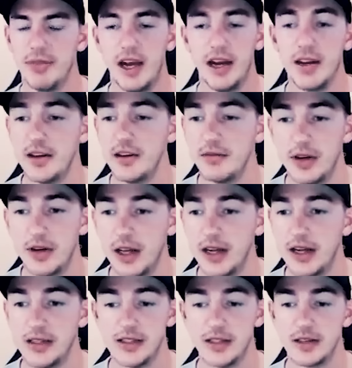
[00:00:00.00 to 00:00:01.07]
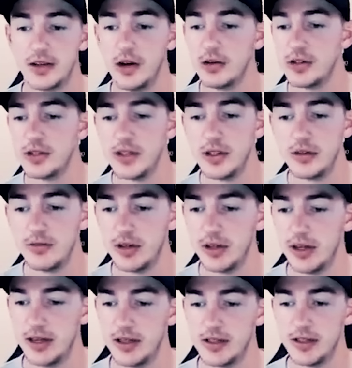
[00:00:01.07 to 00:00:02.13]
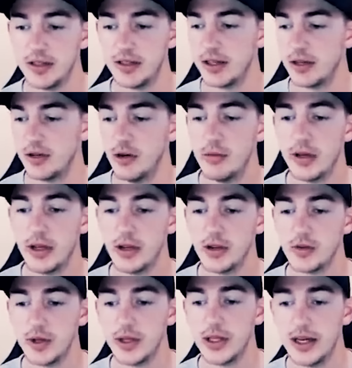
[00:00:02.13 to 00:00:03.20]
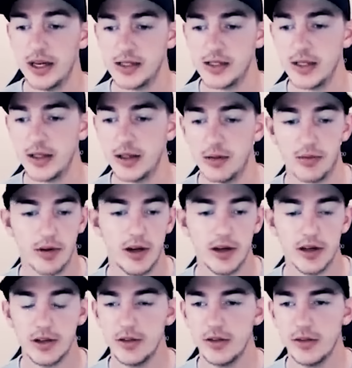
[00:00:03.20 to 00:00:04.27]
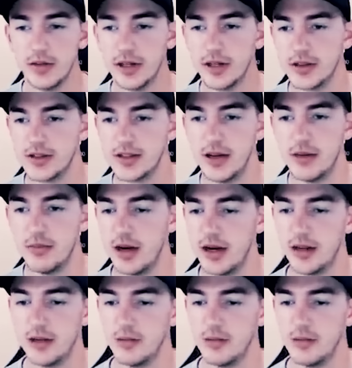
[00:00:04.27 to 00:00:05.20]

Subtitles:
I didn't realize it. Coaches didn't realize it. Like, nobody else realized it. And LeBron, you got the soundbite